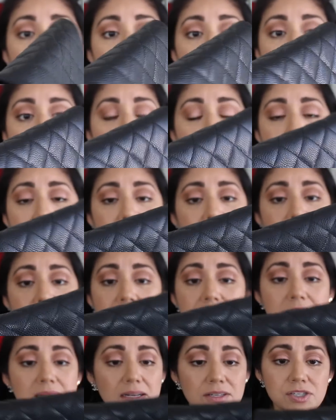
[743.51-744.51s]
this this
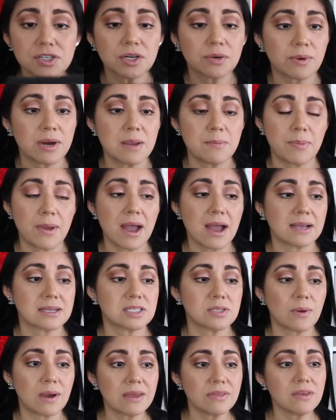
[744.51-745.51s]
is such a great bag
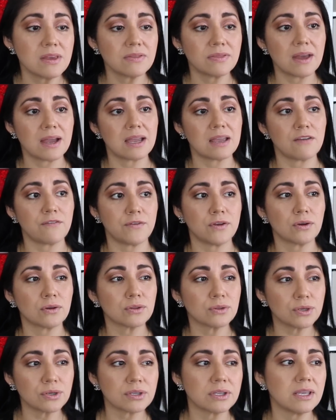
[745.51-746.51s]
so i think that if you're
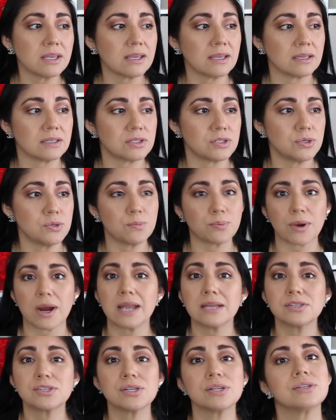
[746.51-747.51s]
looking to
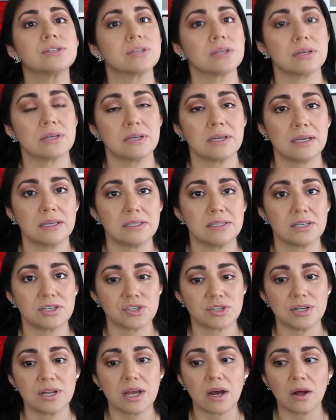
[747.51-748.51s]
branch into into
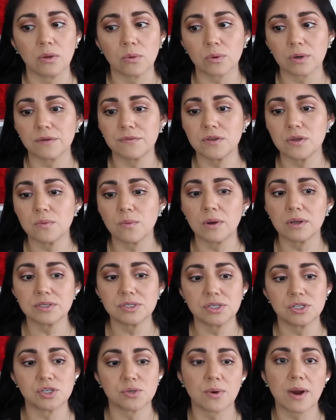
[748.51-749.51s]
chanel or if you want
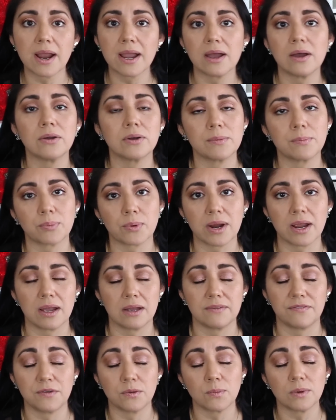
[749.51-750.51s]
to try out a brand
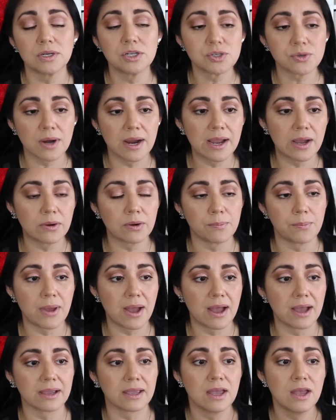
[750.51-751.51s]
if you want to try out a
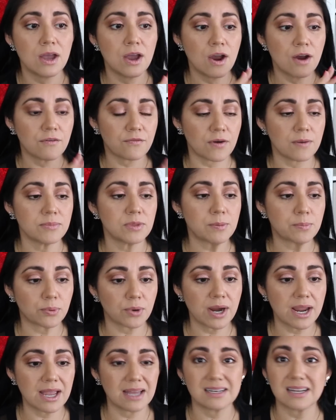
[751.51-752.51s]
bag from the
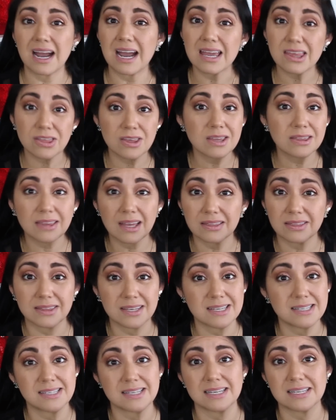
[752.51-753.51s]
brand i think that
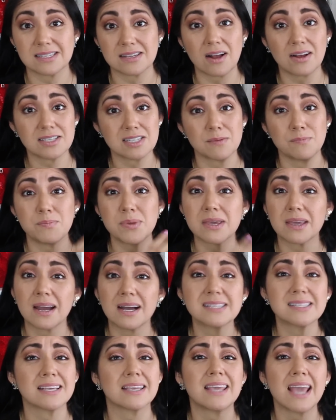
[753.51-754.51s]
this is awesome
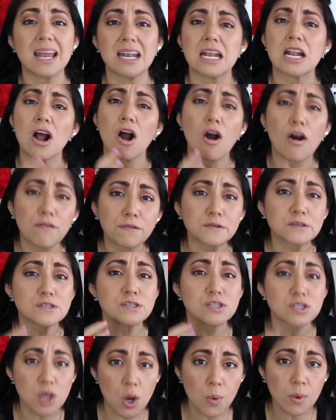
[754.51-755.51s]
because again it offers
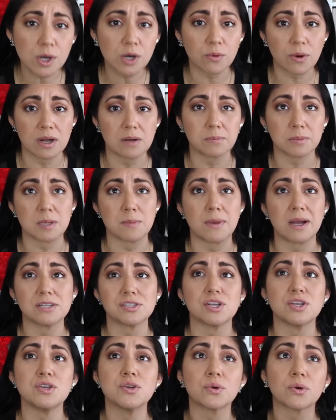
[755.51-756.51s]
so incredibly
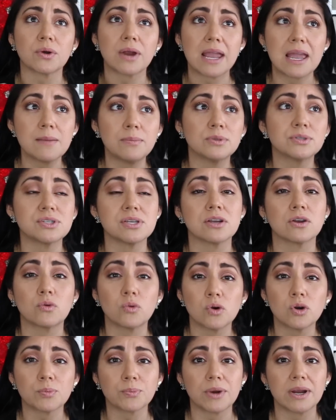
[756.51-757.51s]
much and you're able to
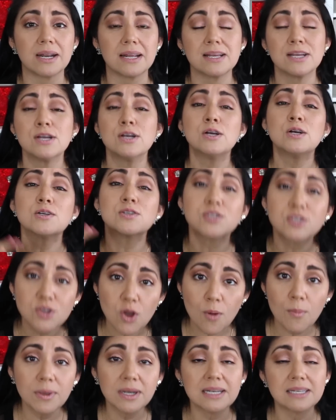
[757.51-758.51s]
incorporate it
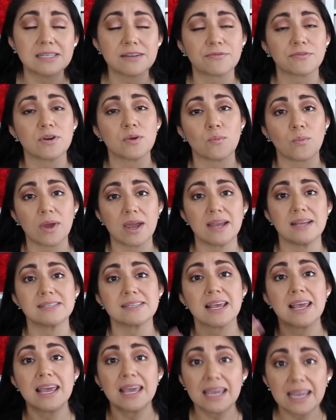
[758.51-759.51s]
so many different
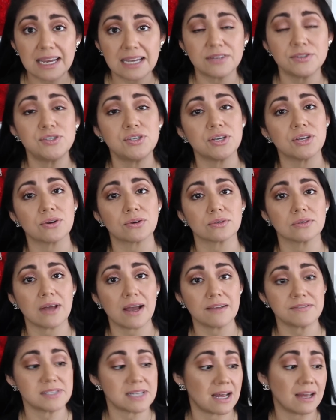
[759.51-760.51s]
ways into your
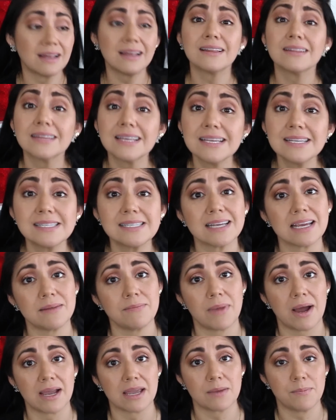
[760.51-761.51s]
lifestyle at least in
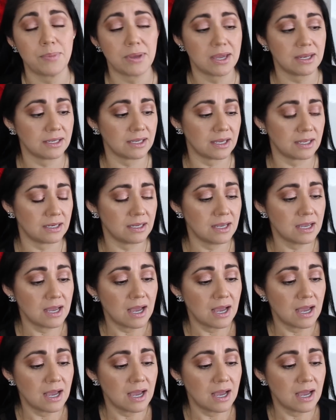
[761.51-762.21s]
my opinion